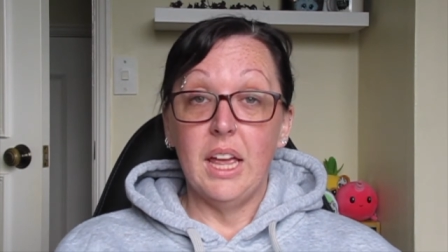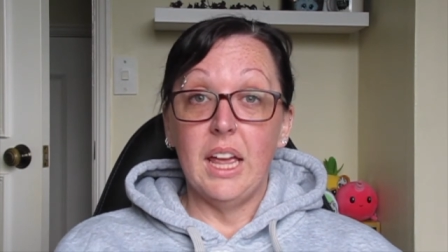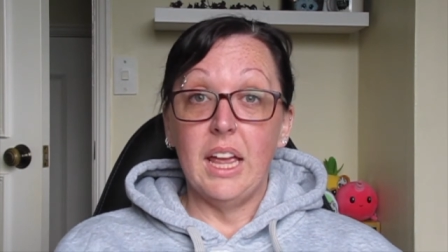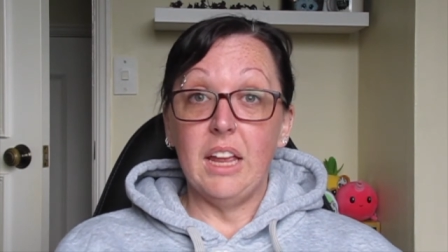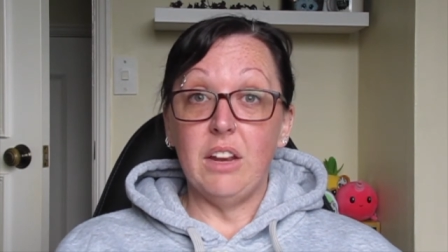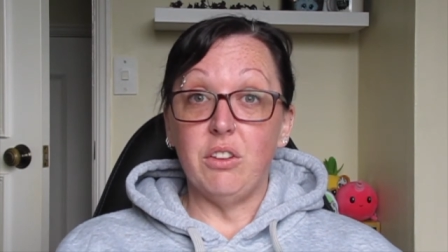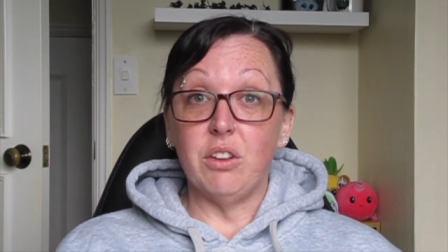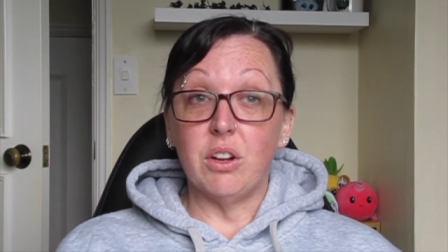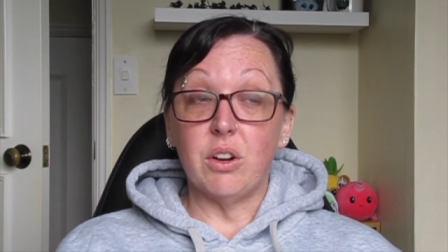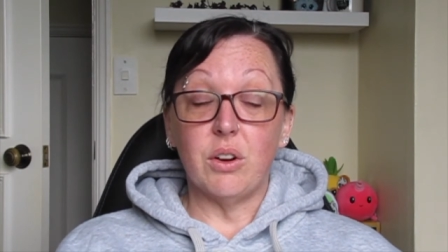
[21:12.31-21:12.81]

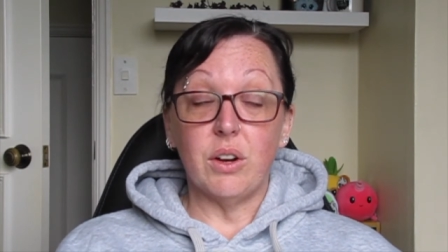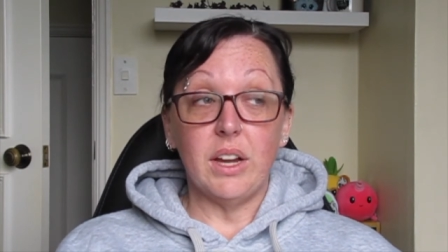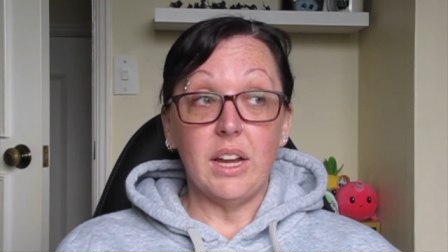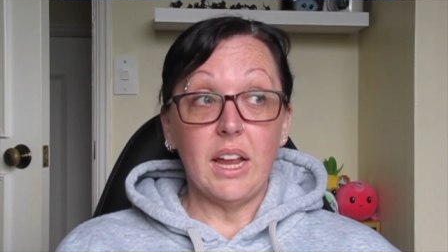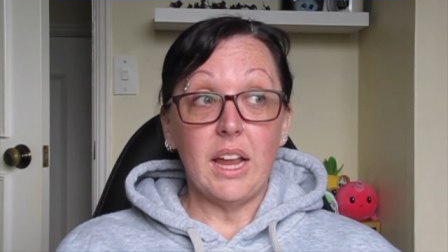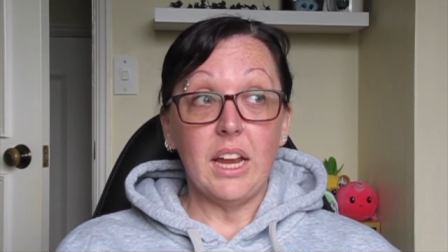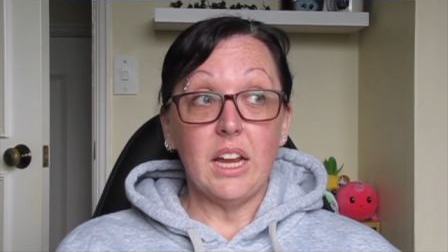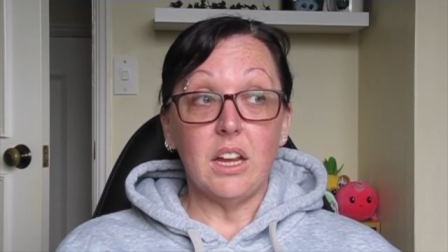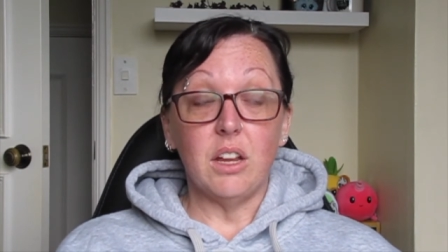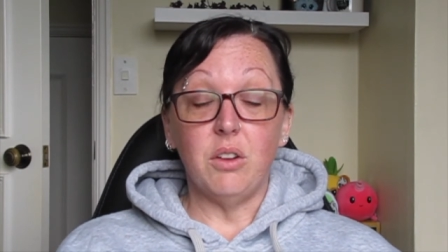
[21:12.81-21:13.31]
and to
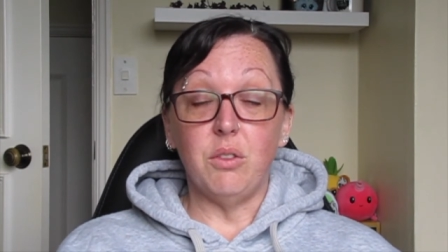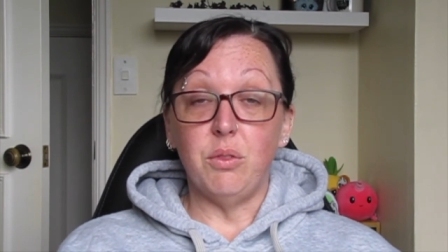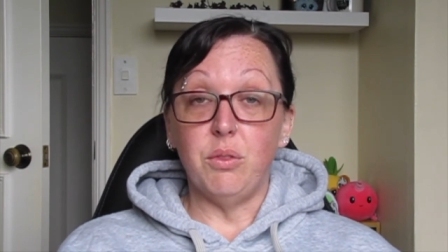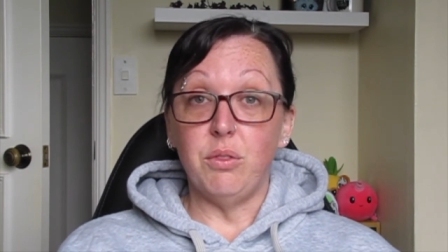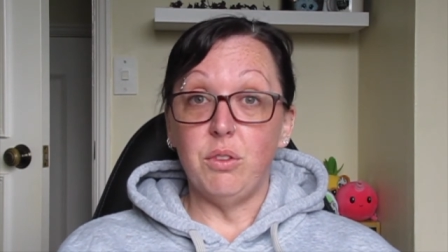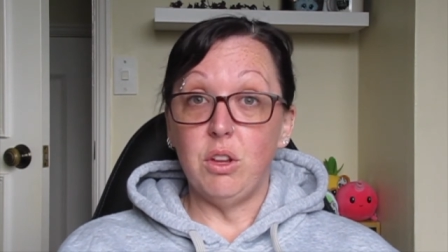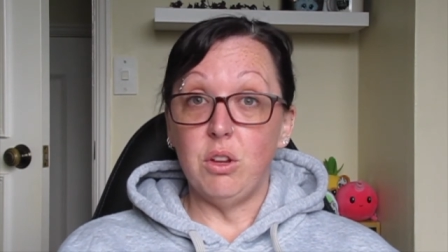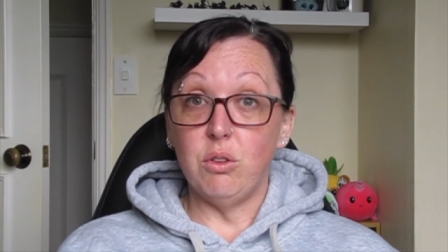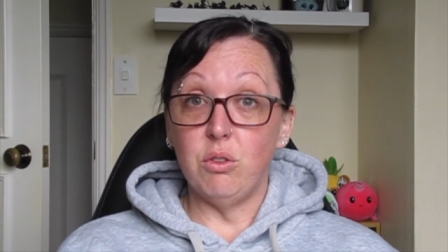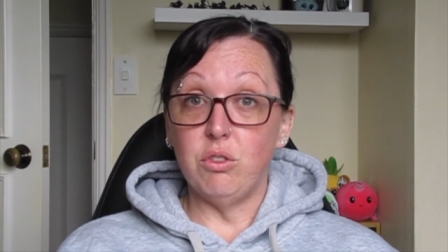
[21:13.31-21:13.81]
create
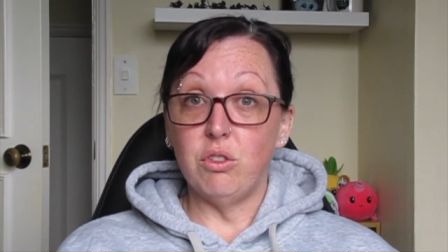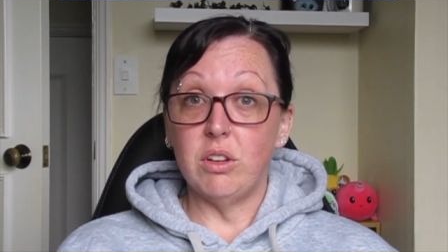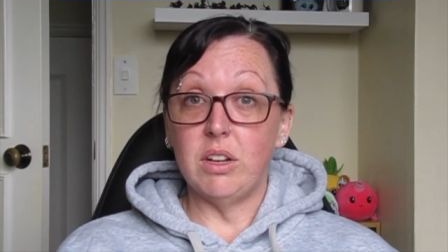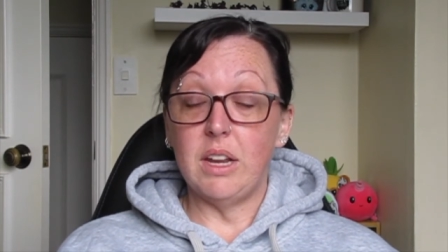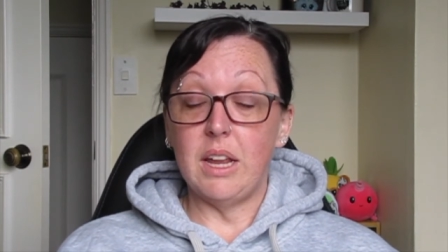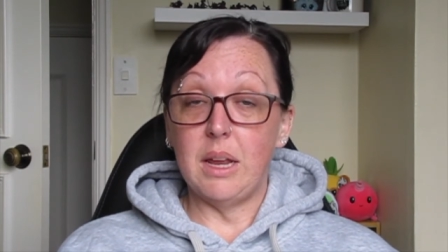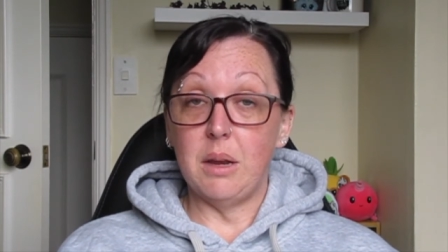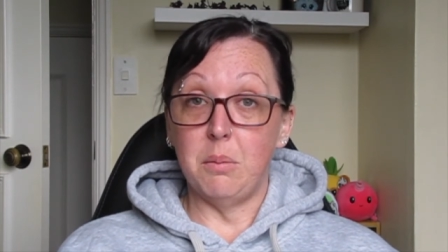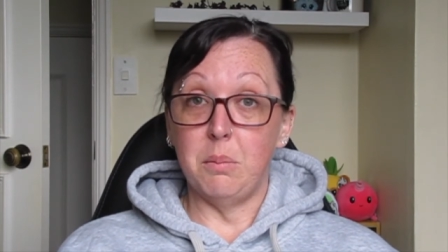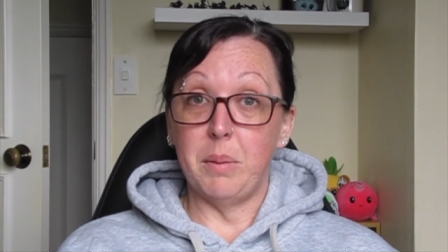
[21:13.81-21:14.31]
confusion
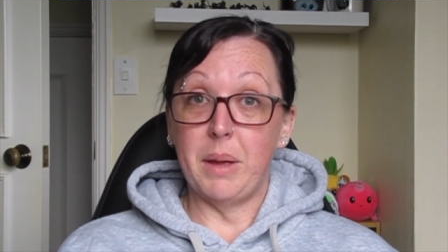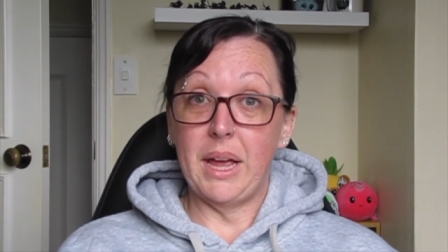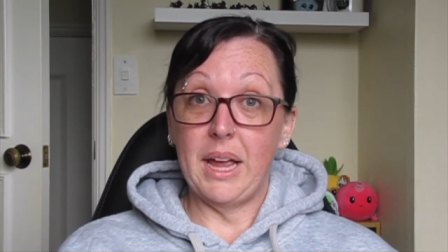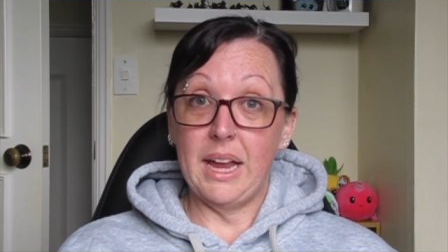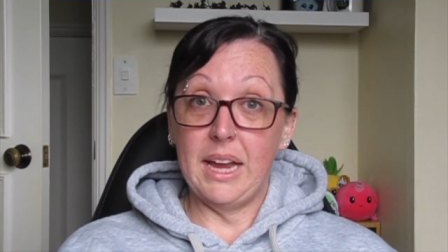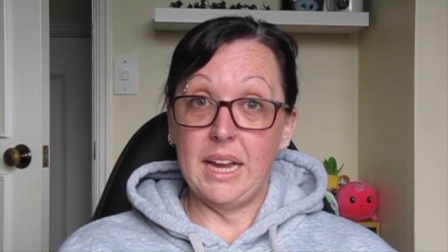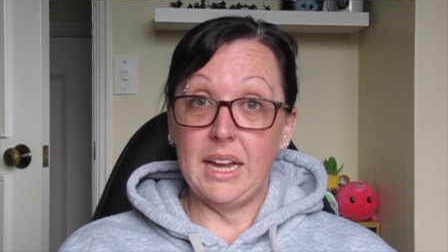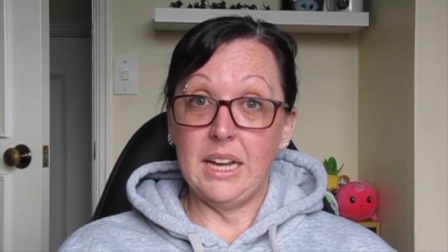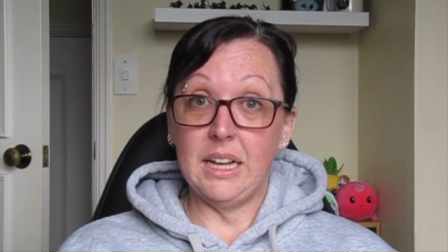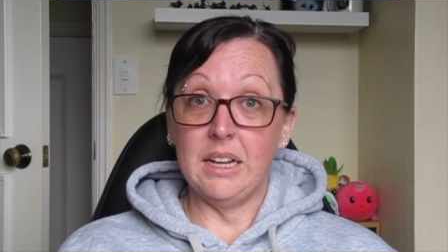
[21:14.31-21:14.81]
and
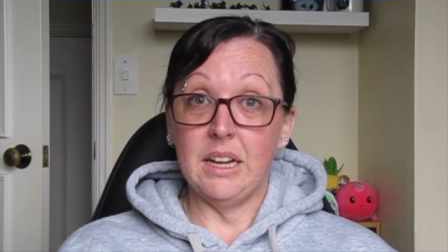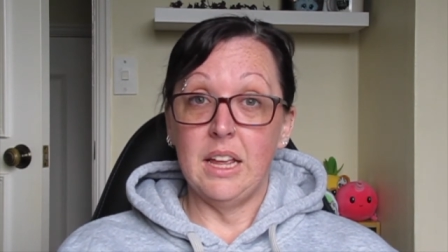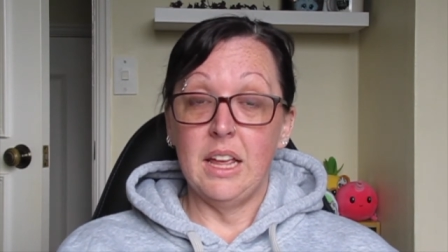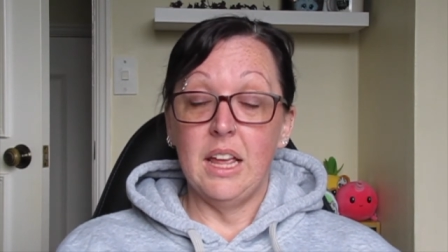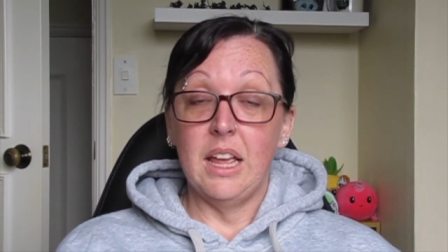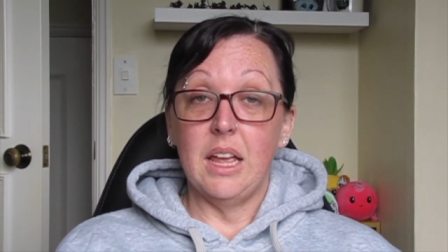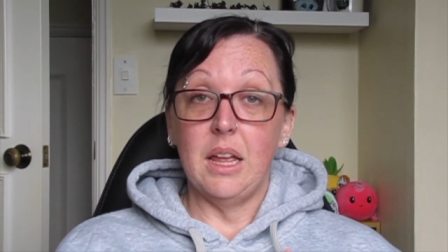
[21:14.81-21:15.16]
pain